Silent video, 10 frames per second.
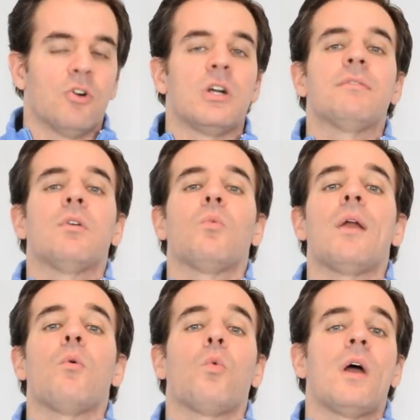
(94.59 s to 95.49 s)
or even
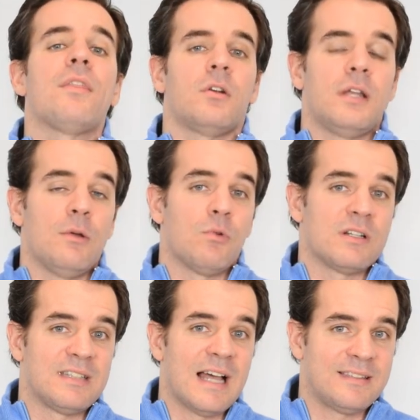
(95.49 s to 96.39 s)
what weather it
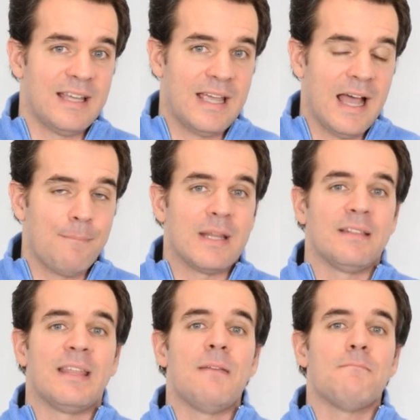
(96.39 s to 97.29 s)
was that day happening,
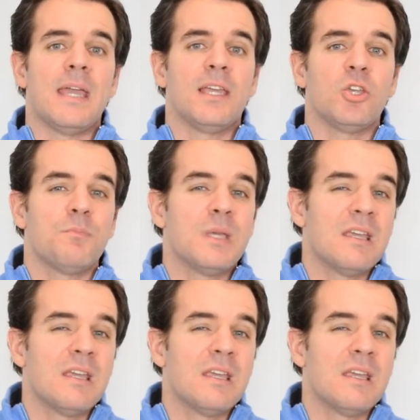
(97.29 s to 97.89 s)
they make you